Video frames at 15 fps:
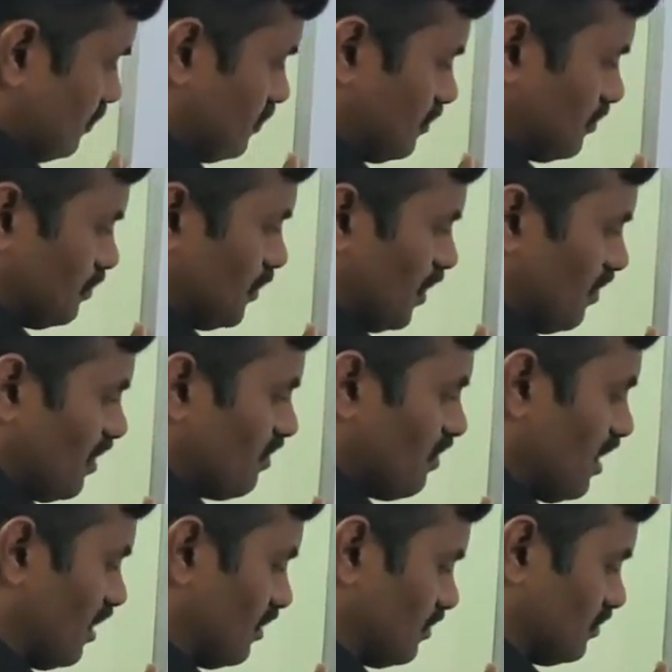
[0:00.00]
3
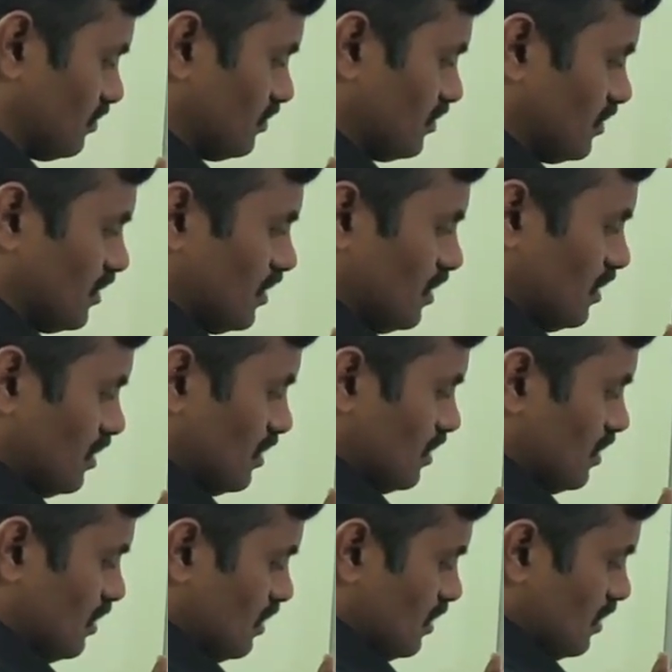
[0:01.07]
power 1.
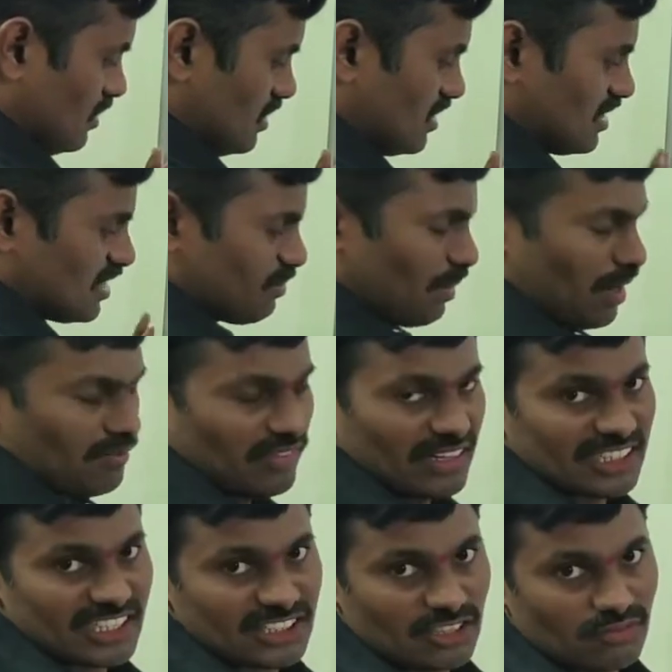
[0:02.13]
This is the
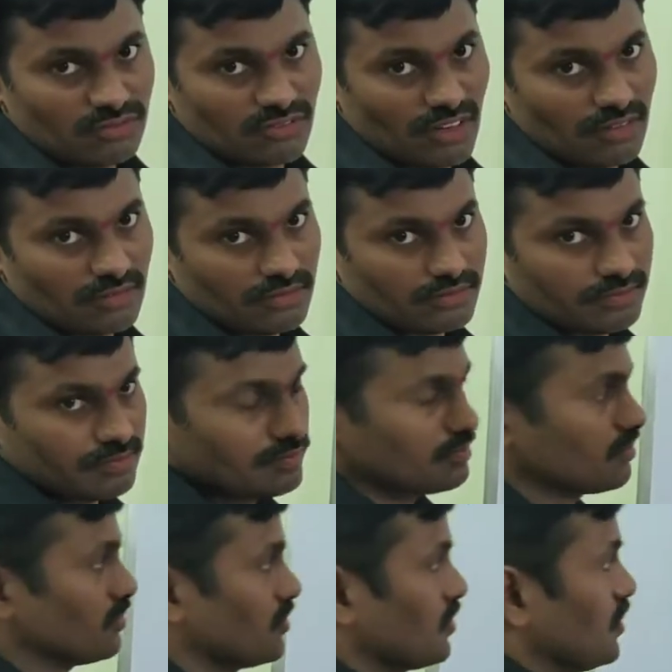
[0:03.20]
prime factorization of
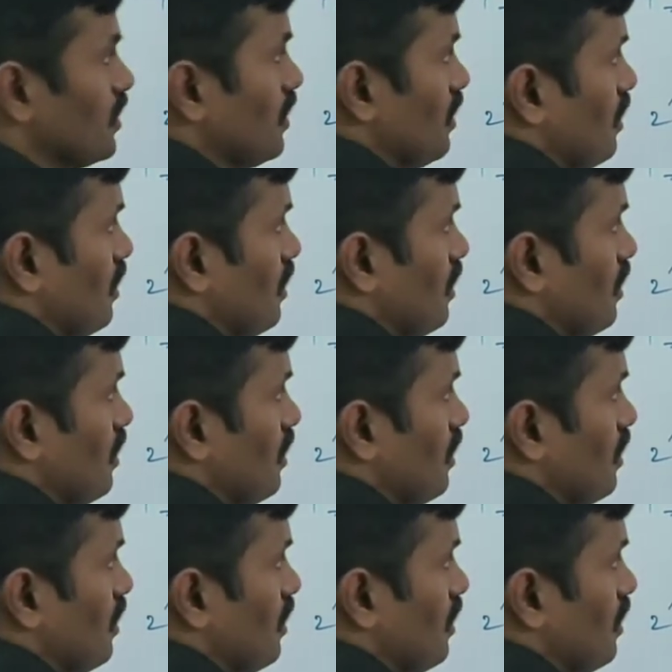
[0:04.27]
12.